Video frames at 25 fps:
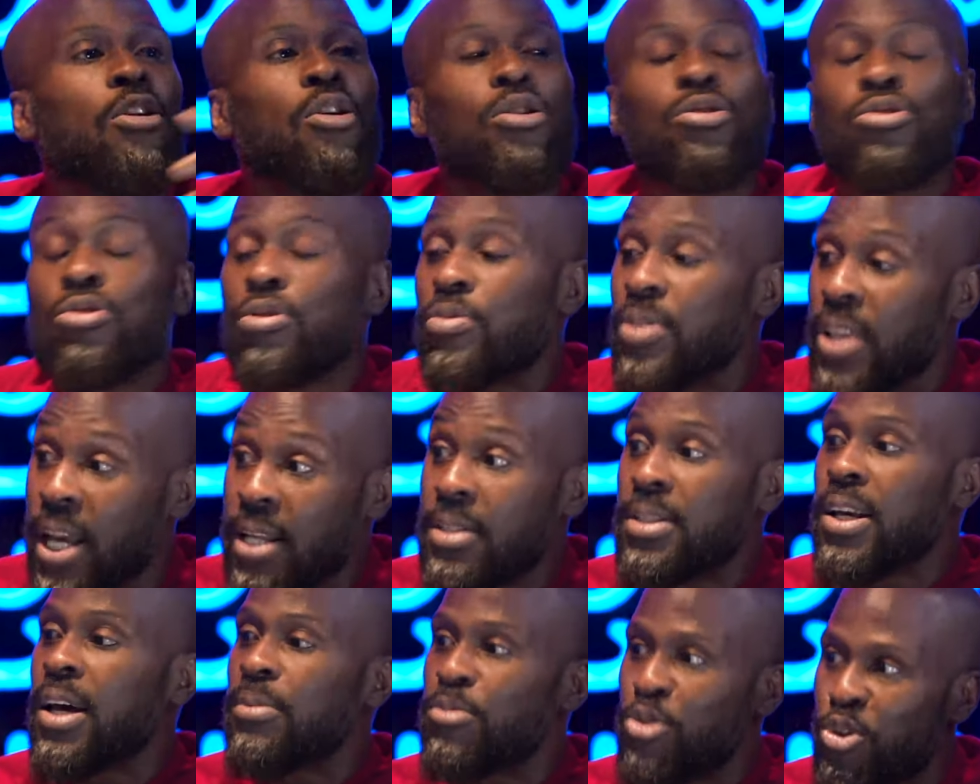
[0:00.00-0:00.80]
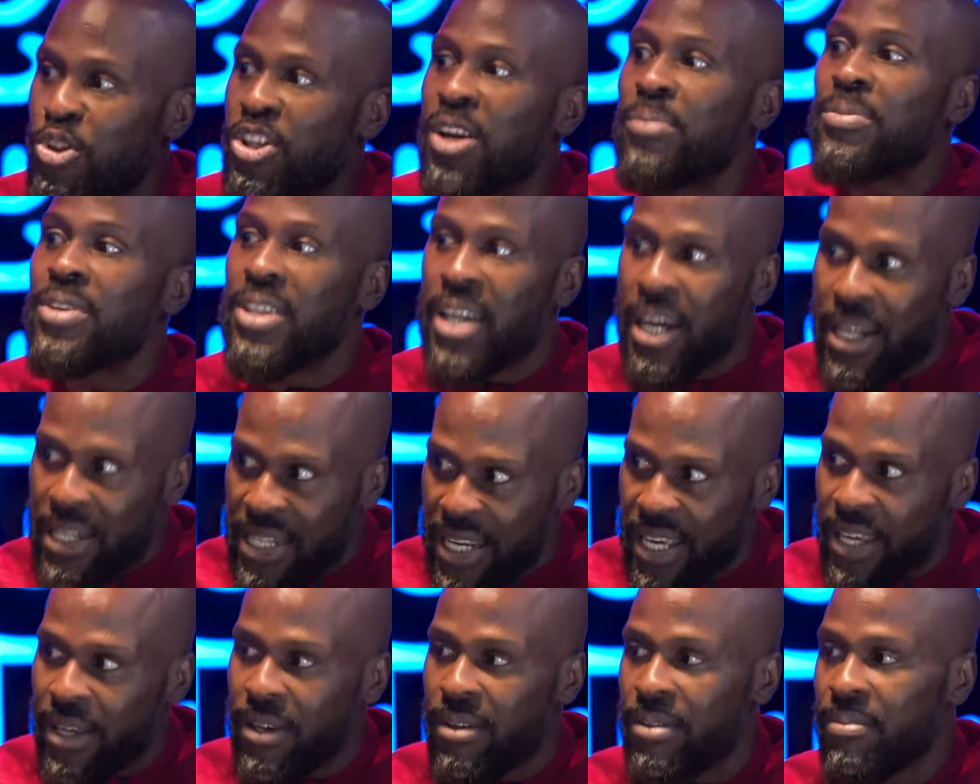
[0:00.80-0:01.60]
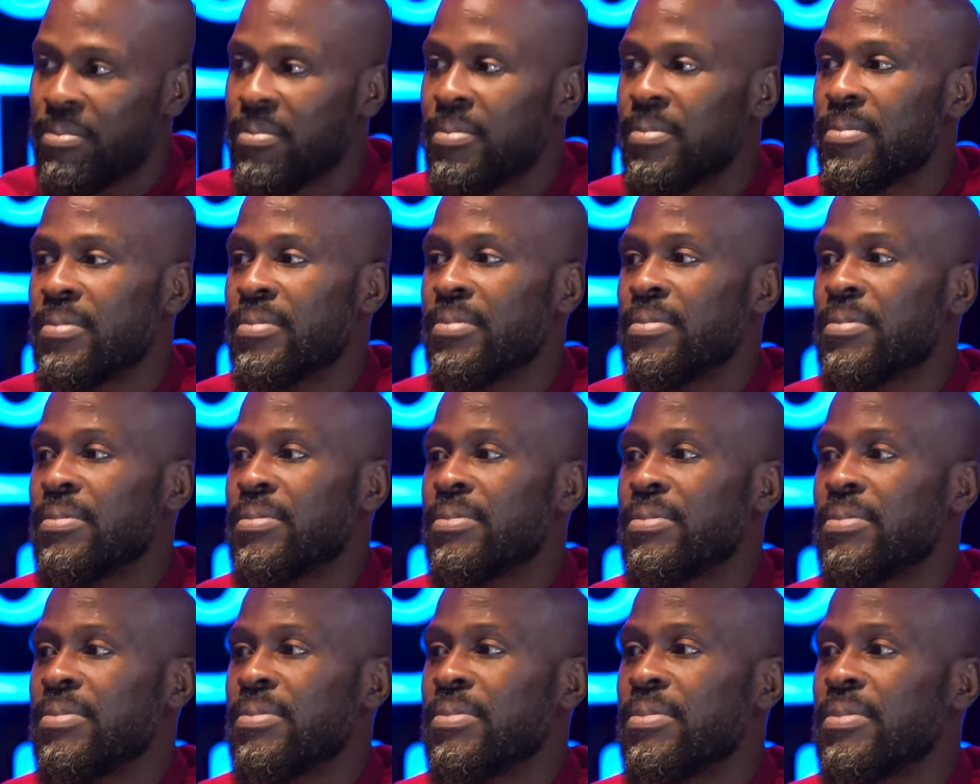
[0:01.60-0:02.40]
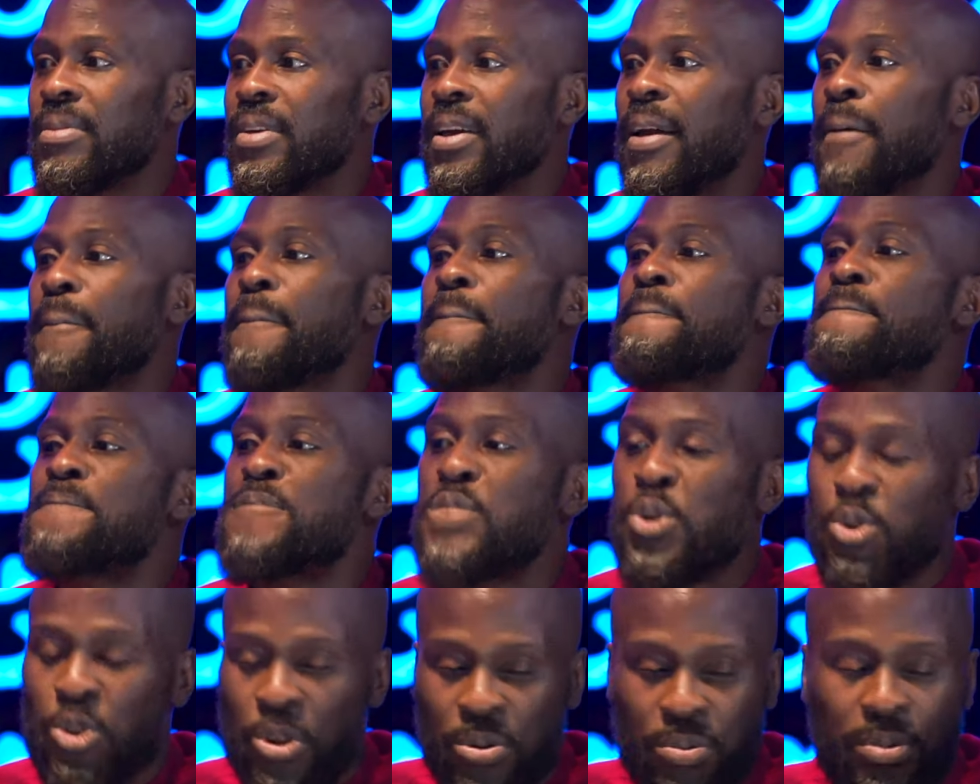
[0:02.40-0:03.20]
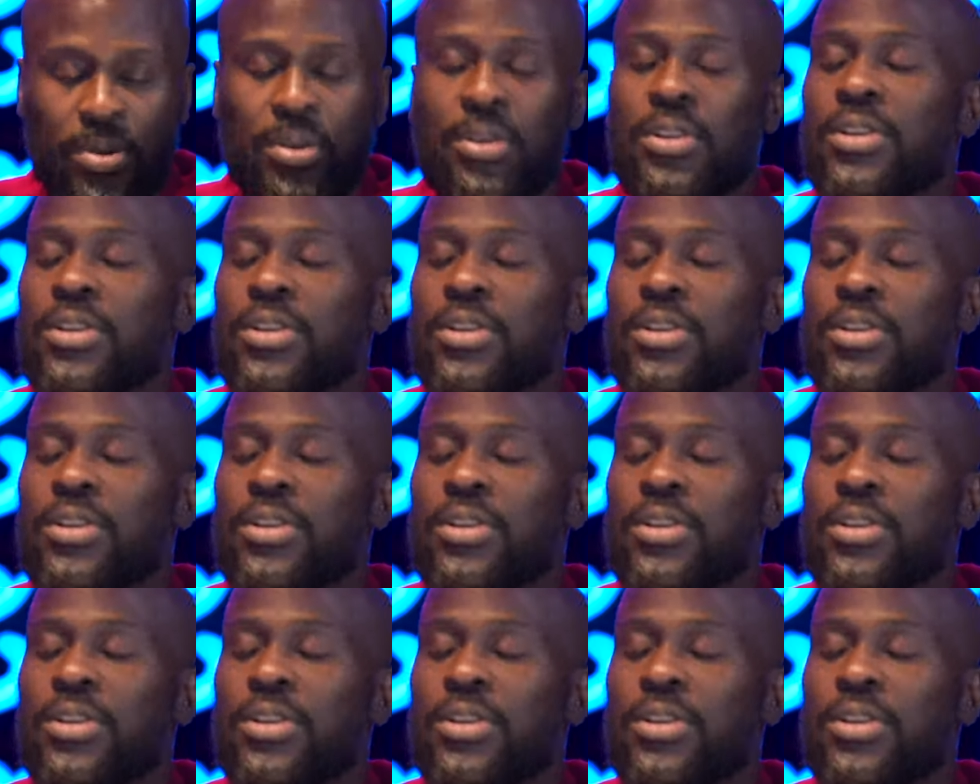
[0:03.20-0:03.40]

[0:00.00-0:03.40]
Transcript: lot of that time, social media did. Yeah, it tells us I know how to.